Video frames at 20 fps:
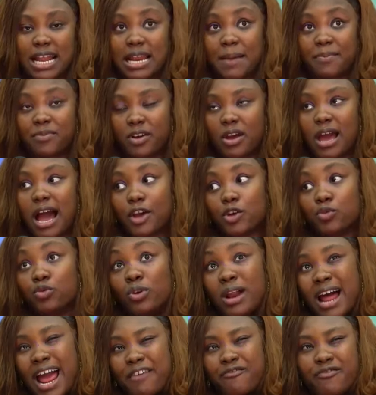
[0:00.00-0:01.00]
Let me tell you how you know
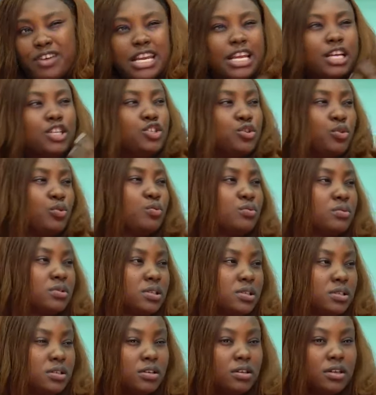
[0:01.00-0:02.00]
that I really don't.
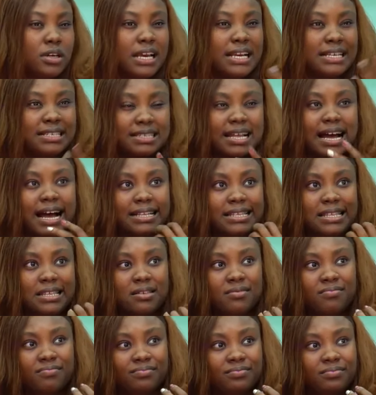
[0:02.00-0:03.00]
Is that
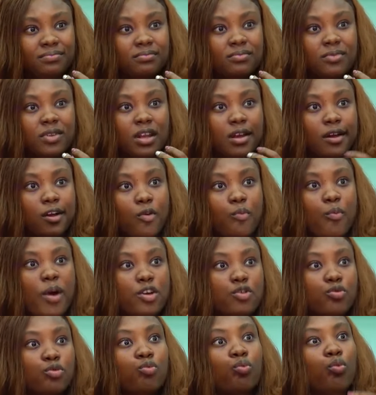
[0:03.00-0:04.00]
when
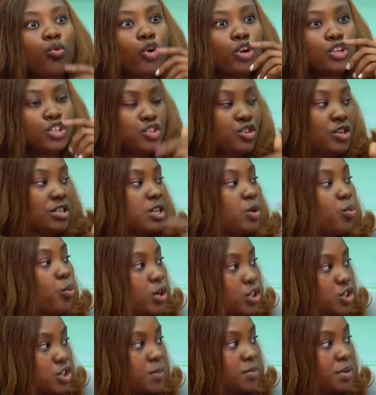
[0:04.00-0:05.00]
you continuously
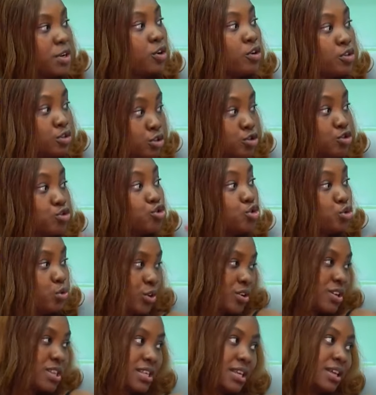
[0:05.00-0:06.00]
watch something, it continues to show on
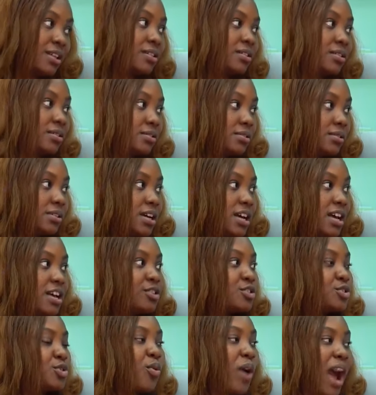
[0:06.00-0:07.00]
your tail. Yep.
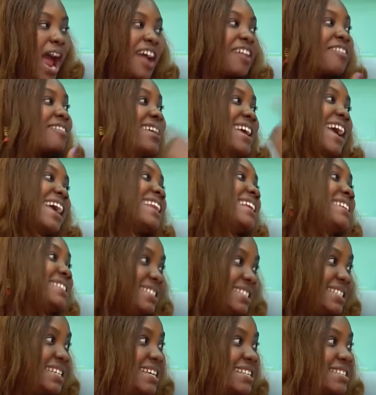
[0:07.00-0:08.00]
So I rarely
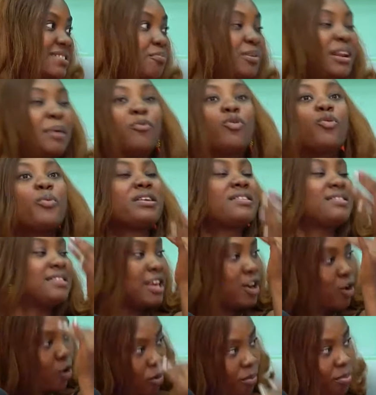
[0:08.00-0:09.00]
see it, but I'm always
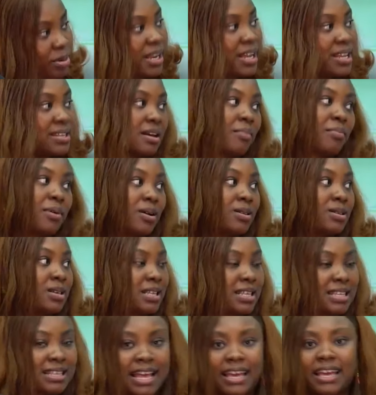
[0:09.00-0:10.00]
seeing complaints about it.
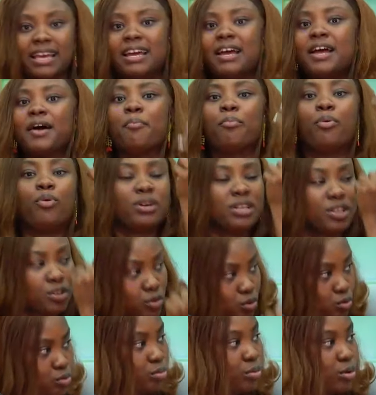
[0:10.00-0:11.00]
It's like porn is
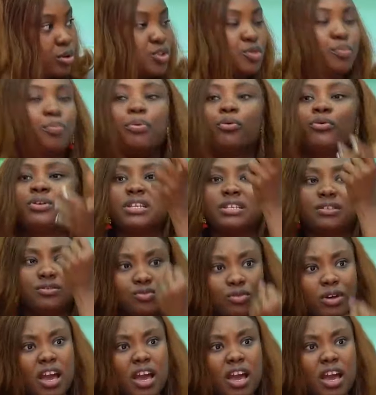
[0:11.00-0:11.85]
too much. Porn is too.